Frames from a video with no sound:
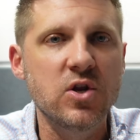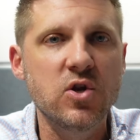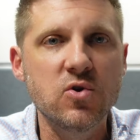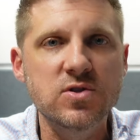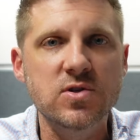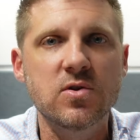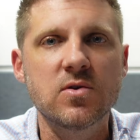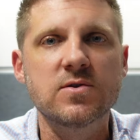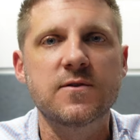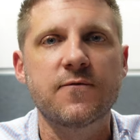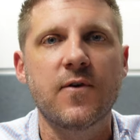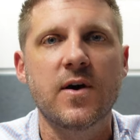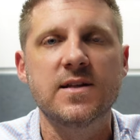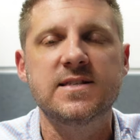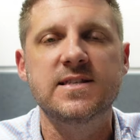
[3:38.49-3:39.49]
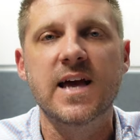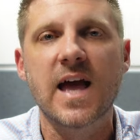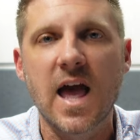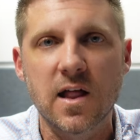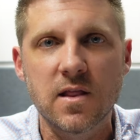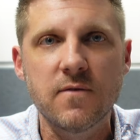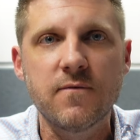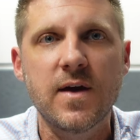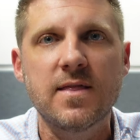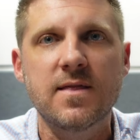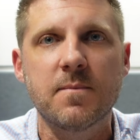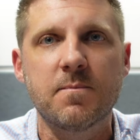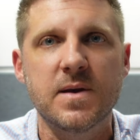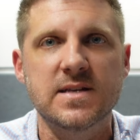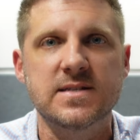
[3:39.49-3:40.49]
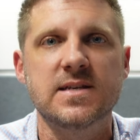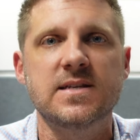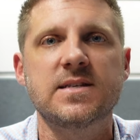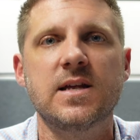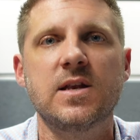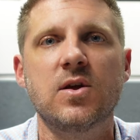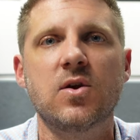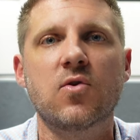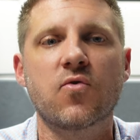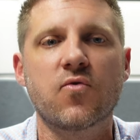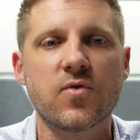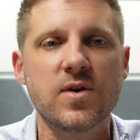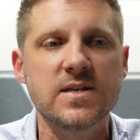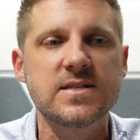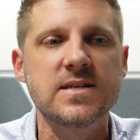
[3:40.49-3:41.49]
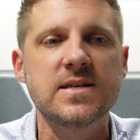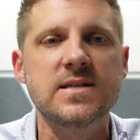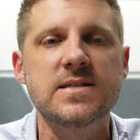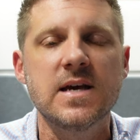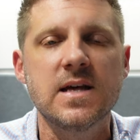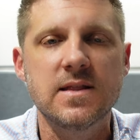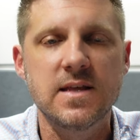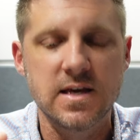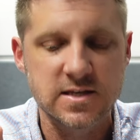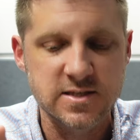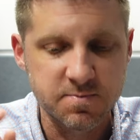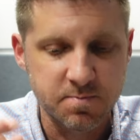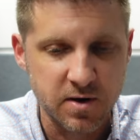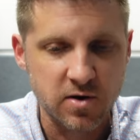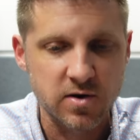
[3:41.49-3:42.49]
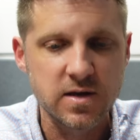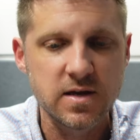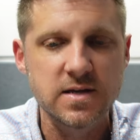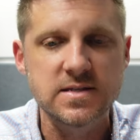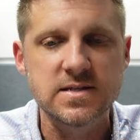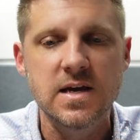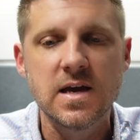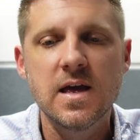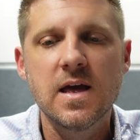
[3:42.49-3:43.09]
using those funds to elevate the business and increases the experience